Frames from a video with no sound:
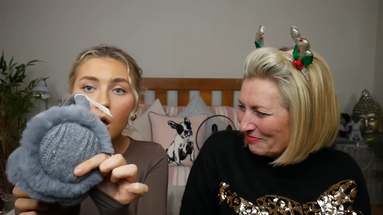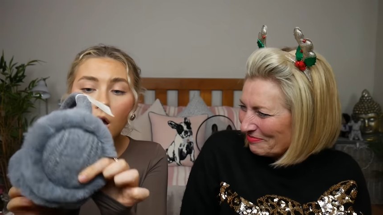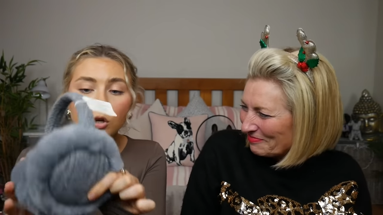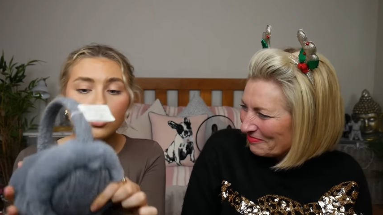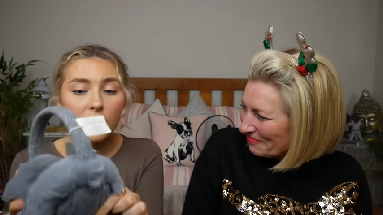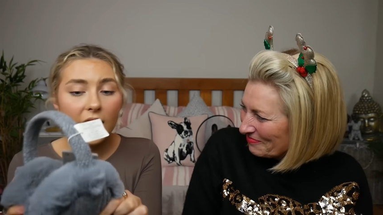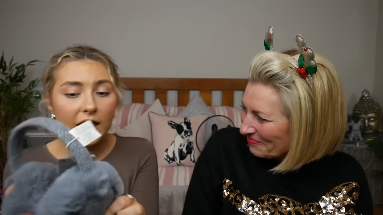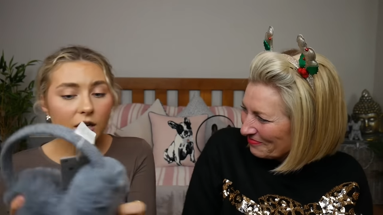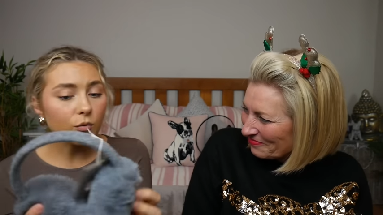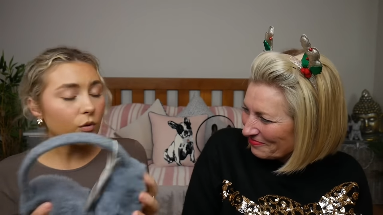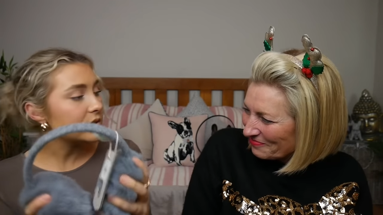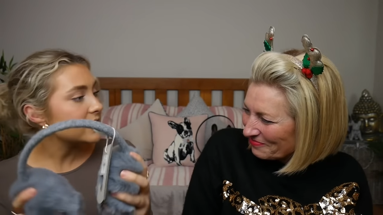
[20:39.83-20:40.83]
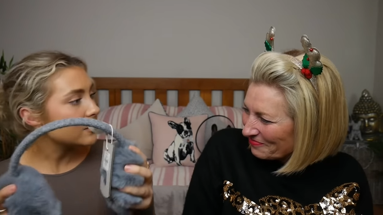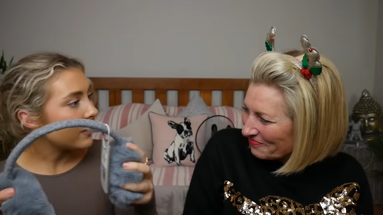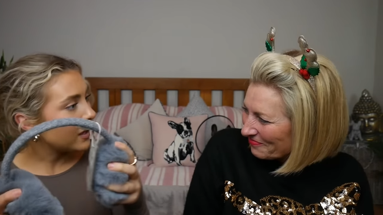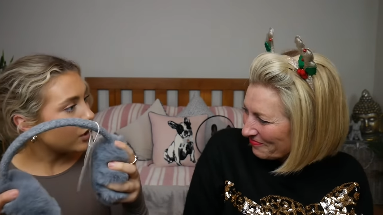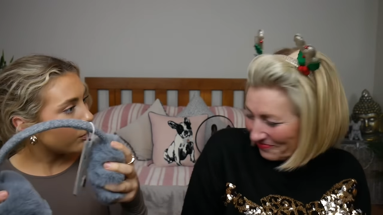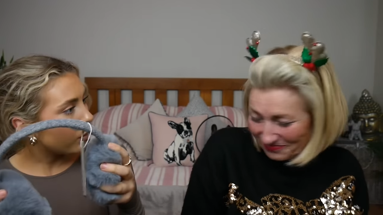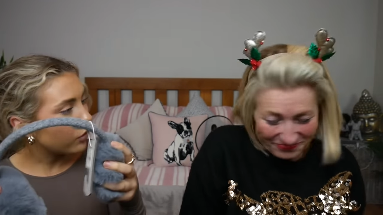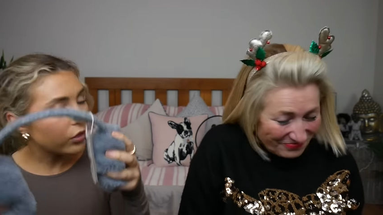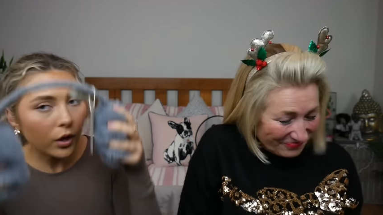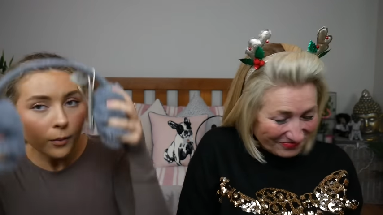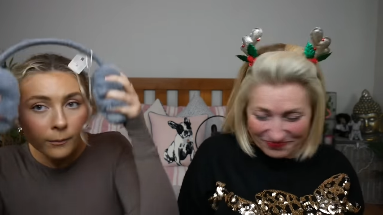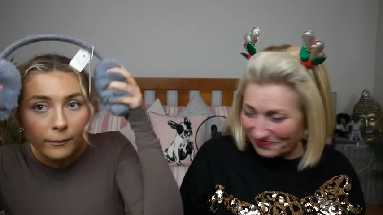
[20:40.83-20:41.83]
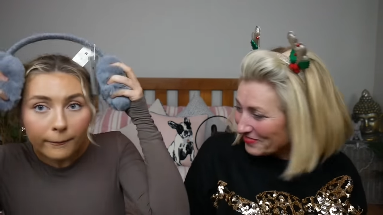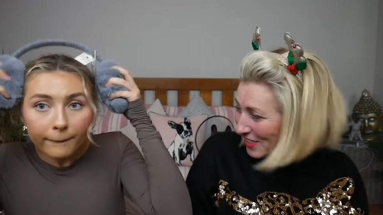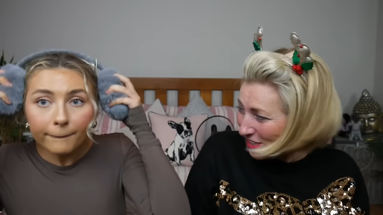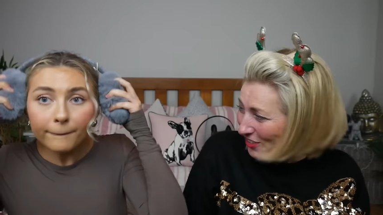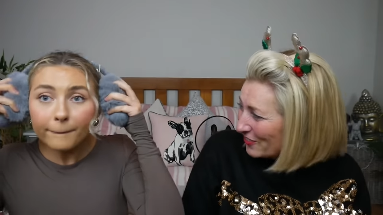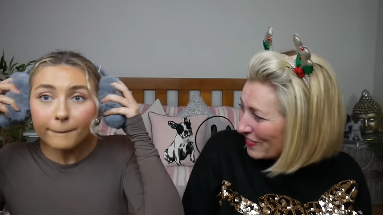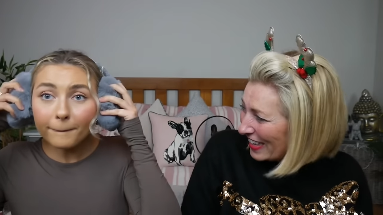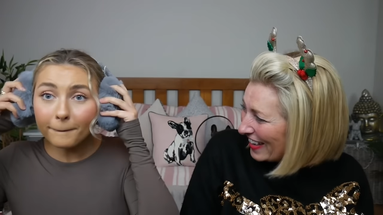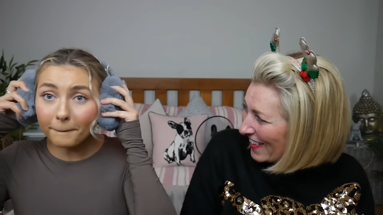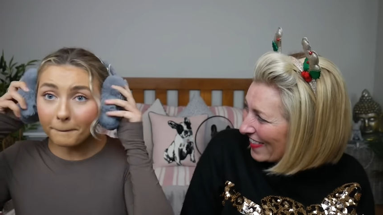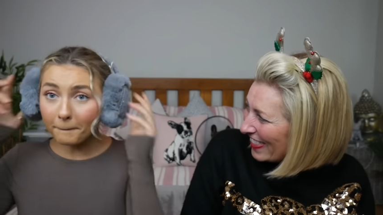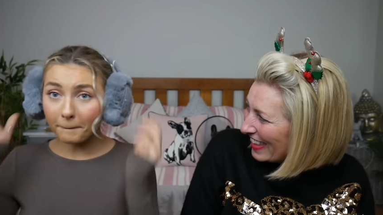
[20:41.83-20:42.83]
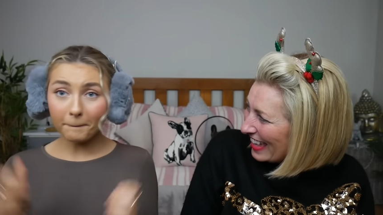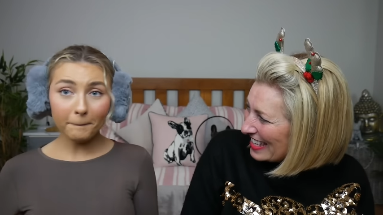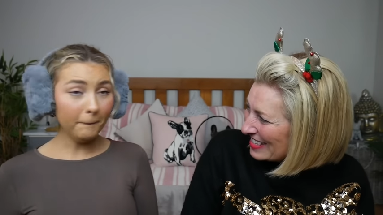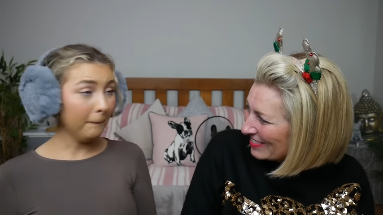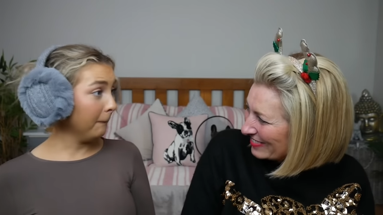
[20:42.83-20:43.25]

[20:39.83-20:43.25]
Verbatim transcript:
Speaker 1: Grey, and you won't see the makeup on them. They're lovely, aren't they?